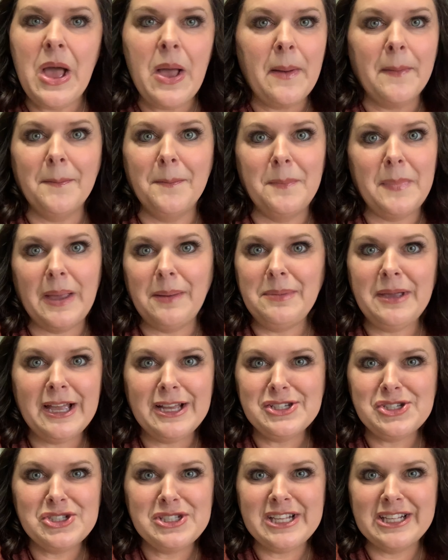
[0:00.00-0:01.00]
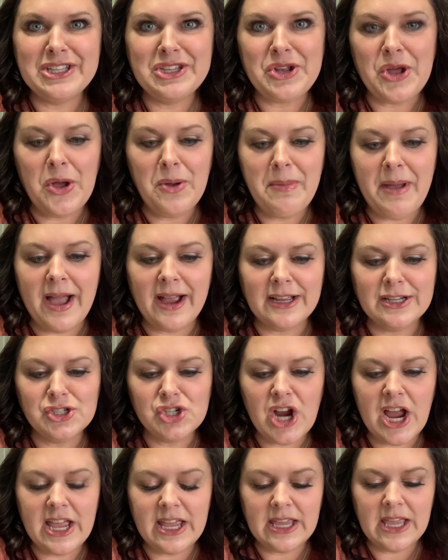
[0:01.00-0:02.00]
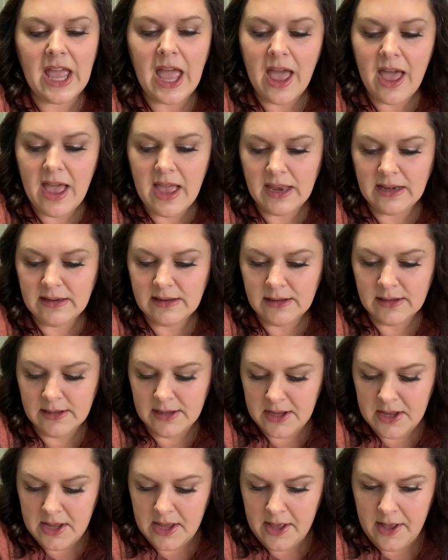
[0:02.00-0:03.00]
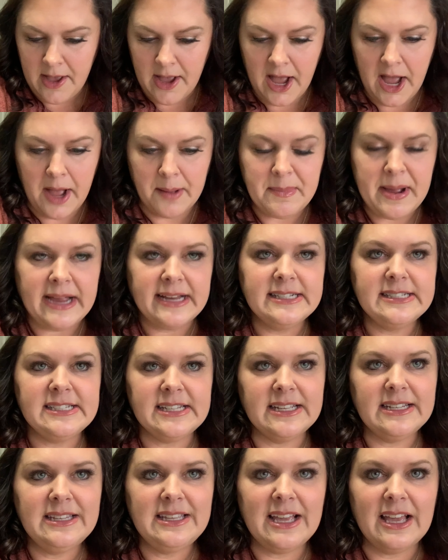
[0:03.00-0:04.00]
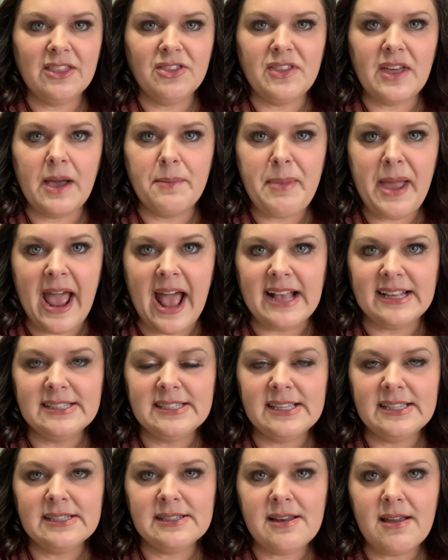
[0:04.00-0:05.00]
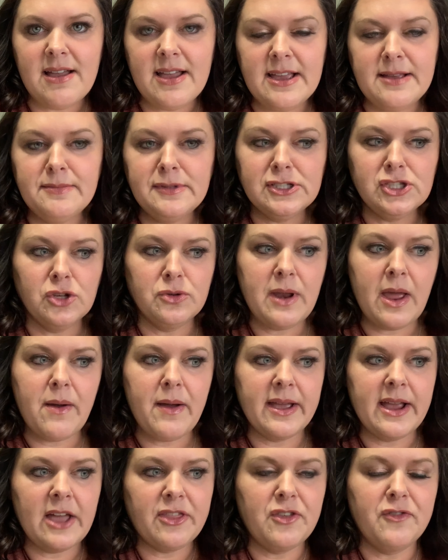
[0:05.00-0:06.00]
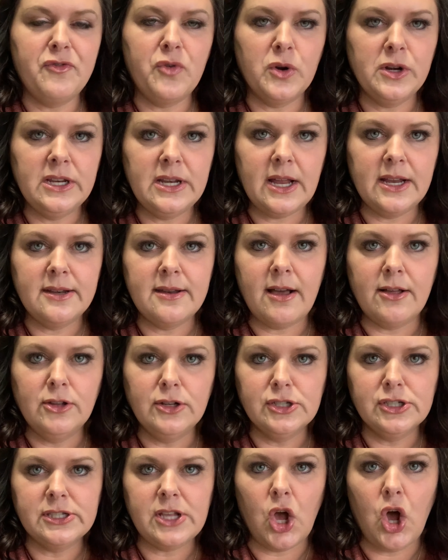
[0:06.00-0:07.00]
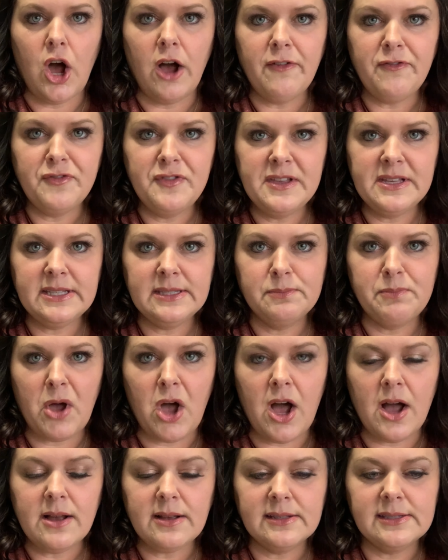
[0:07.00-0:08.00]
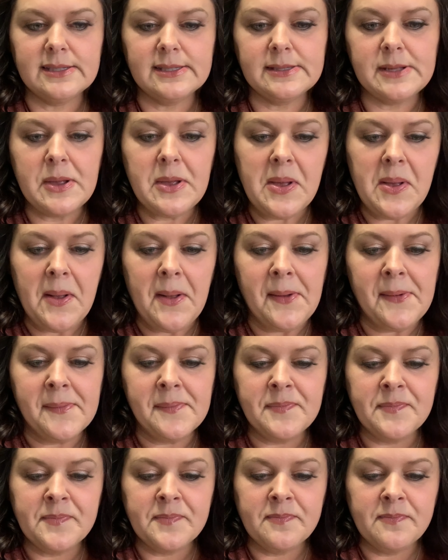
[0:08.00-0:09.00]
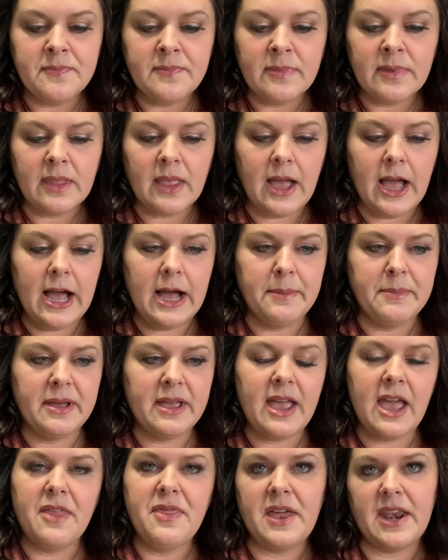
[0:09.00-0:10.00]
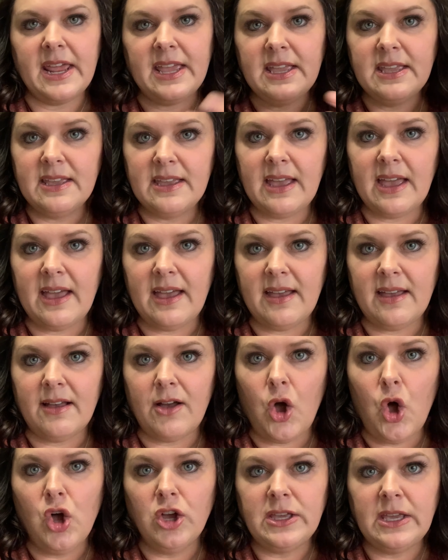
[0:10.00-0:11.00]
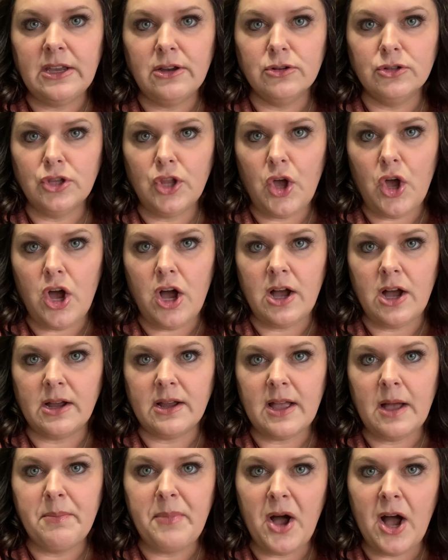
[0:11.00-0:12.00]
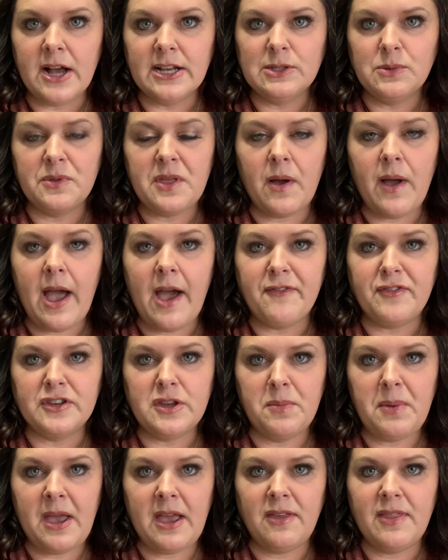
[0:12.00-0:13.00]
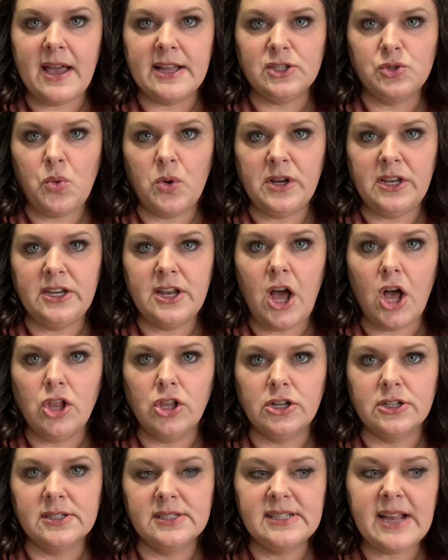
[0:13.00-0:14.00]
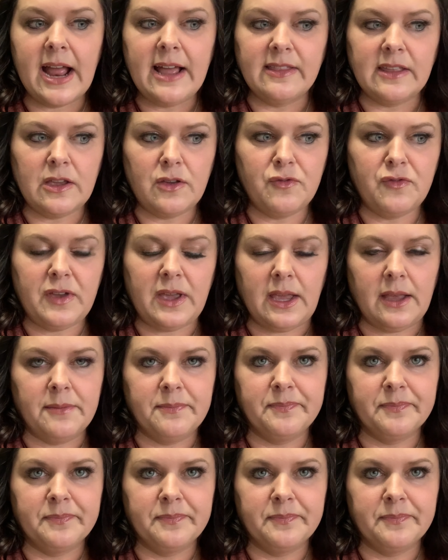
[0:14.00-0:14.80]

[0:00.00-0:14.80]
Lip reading: Maybe I should send it all back and try again. I did get the pass this time, so now I got the $49 off this box. And then I can get all year long a box without having to pay that $20 styling fee.